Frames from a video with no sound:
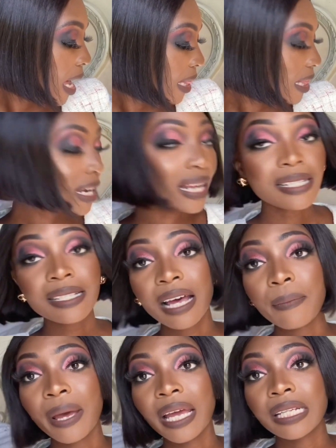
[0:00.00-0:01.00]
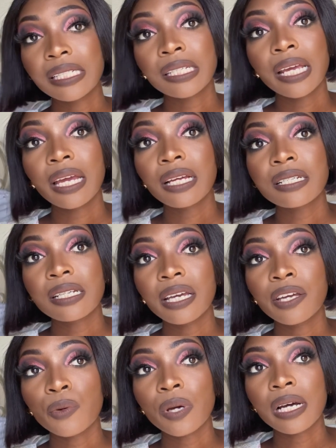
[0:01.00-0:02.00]
The last time I checked,
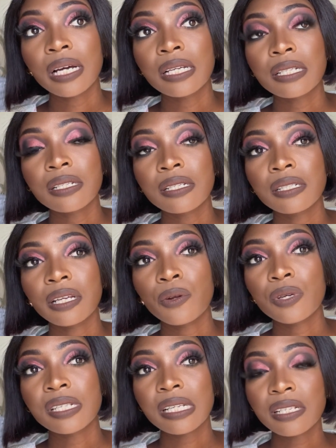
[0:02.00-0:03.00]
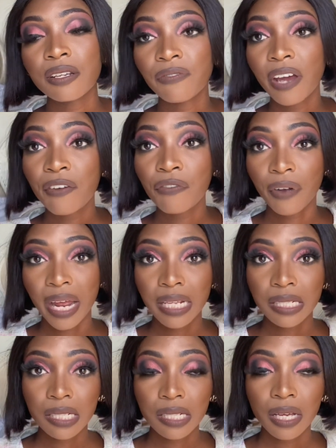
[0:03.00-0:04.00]
it was 65
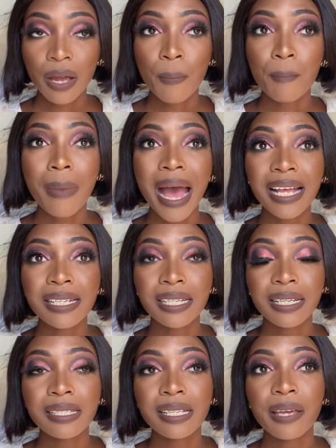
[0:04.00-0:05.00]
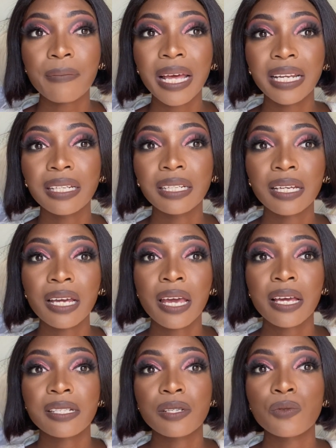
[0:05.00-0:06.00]
rands. Manje say malini
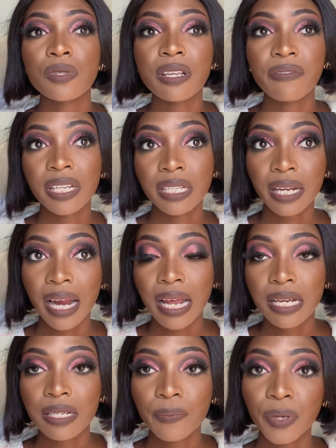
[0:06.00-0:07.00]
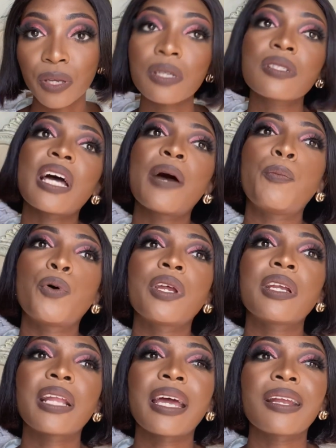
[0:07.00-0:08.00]
still 70 rand because I bought
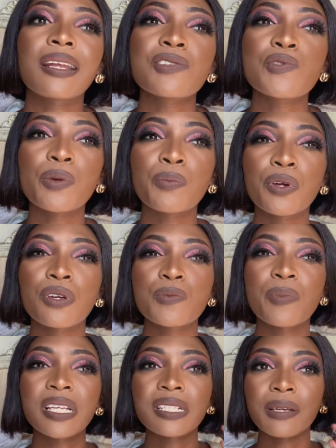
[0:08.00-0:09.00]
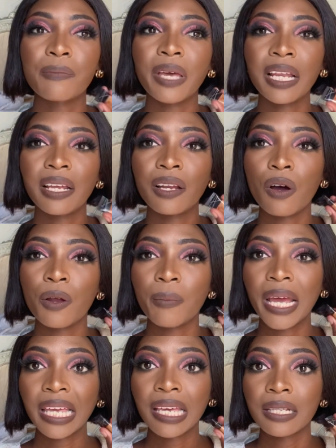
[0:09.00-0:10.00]
it like last week because basing pelele on
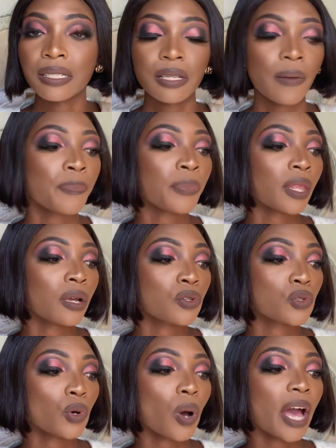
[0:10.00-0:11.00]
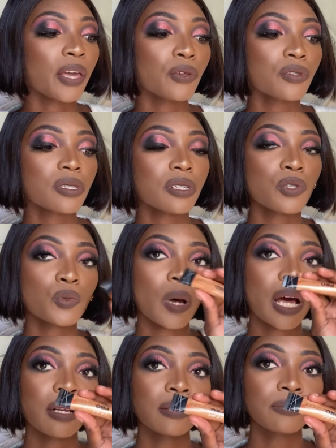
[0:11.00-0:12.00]
my kids. So I used this
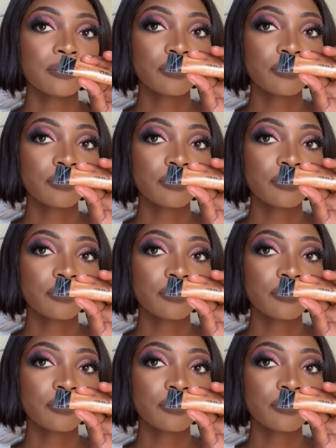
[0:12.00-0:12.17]
one